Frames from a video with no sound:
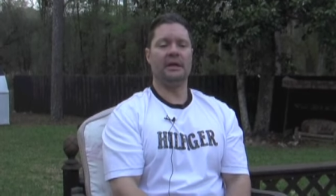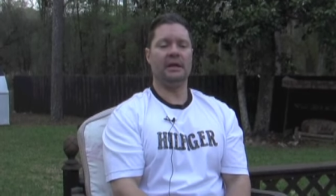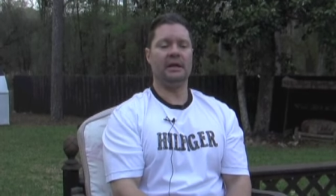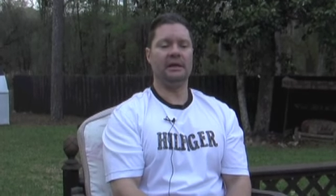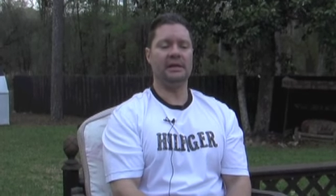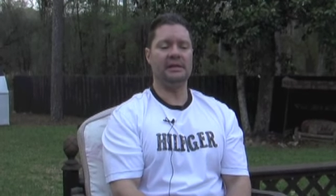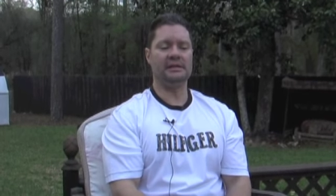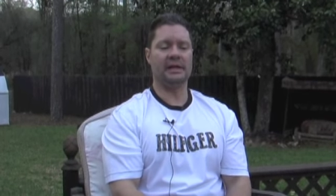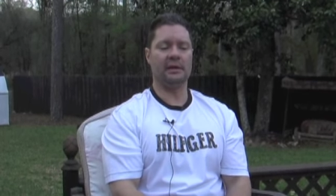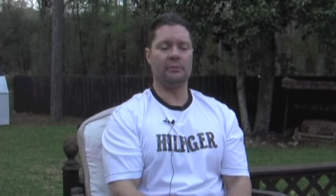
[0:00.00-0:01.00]
And he
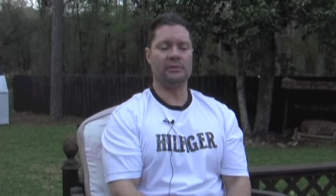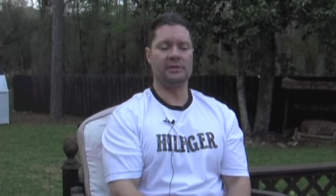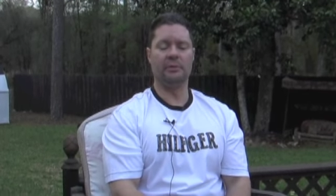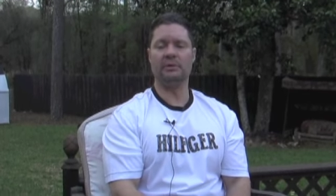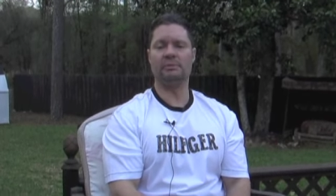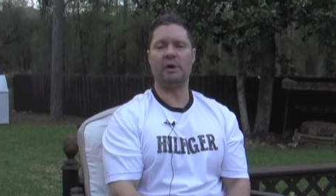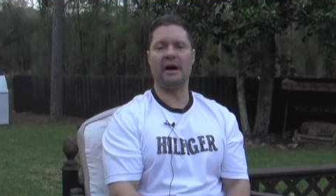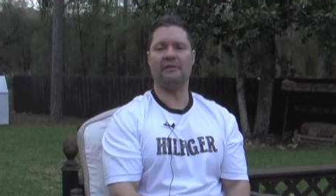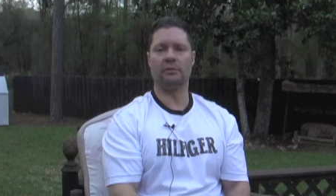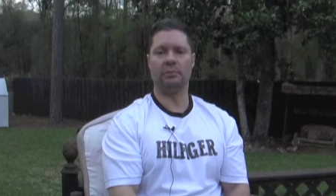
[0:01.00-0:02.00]
said it was the most
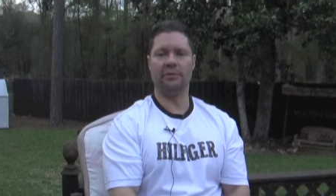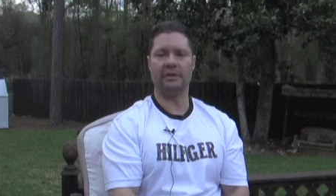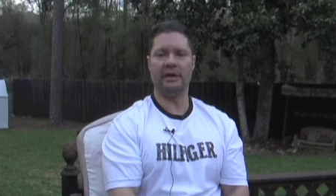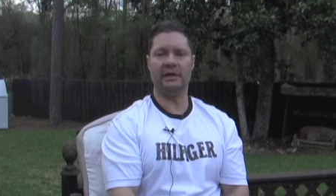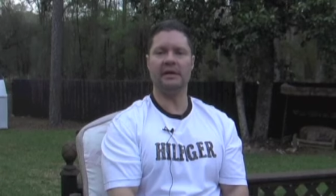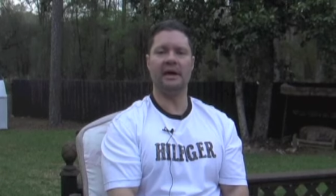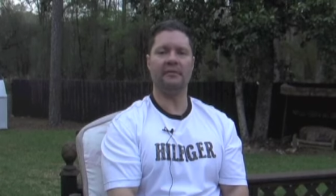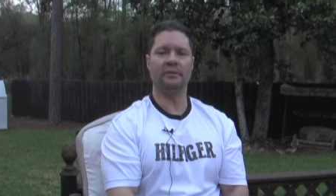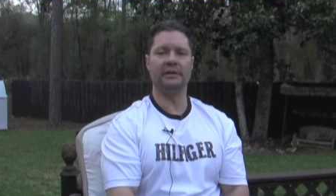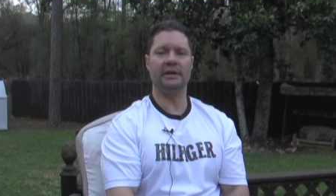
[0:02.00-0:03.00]
profitable thing he
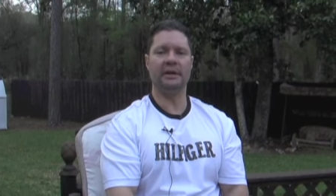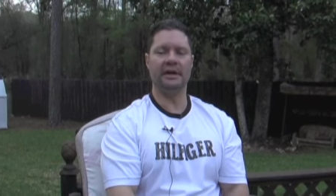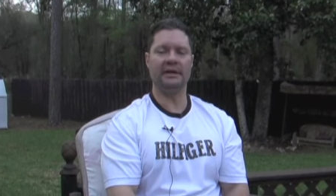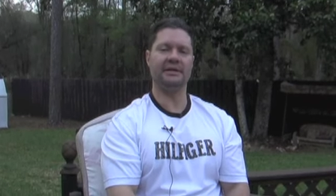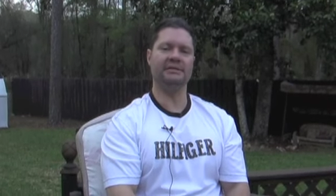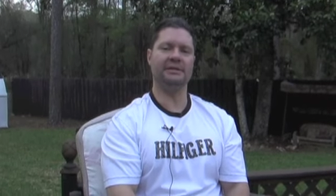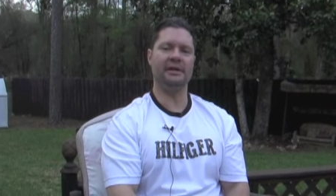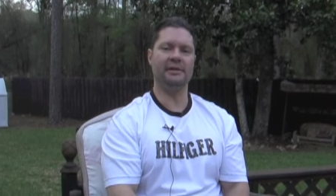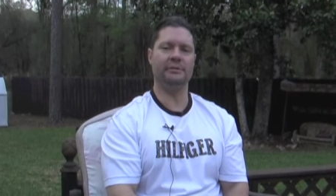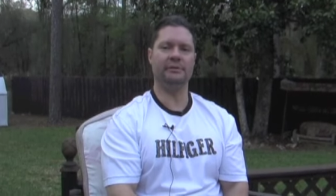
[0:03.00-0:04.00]
ever did and
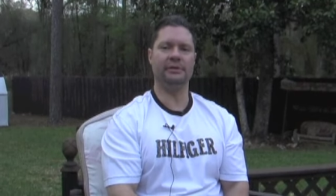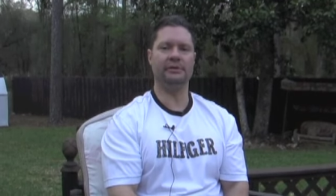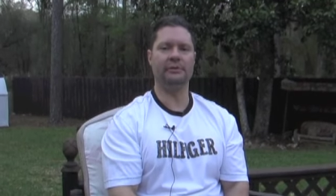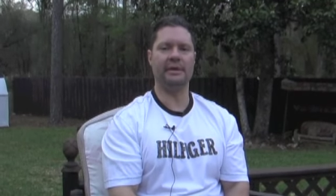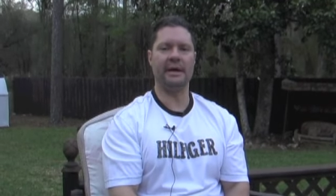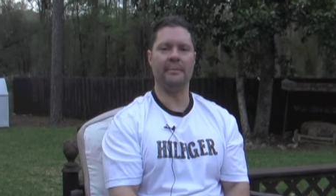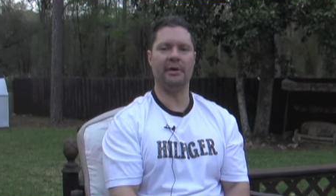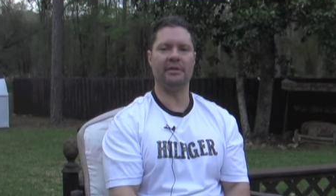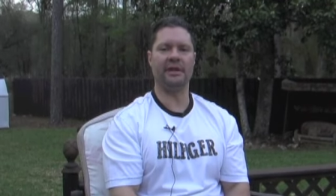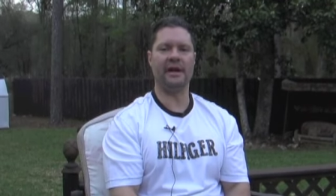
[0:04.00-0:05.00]
continued to do that
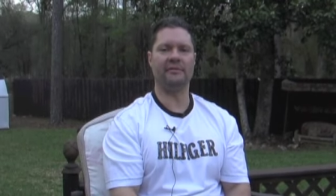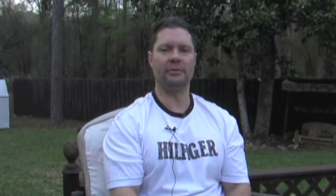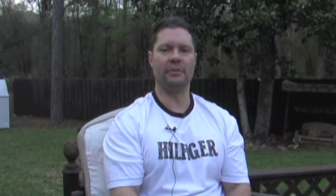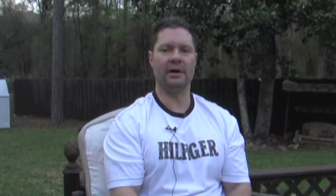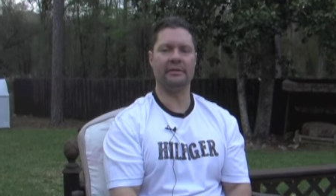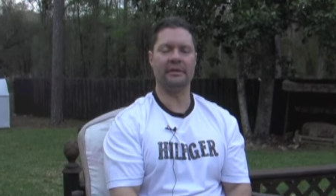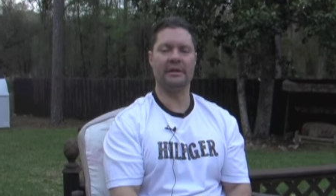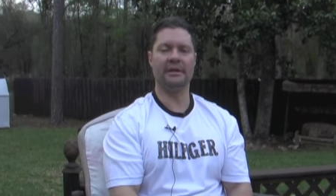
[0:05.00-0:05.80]
month after month.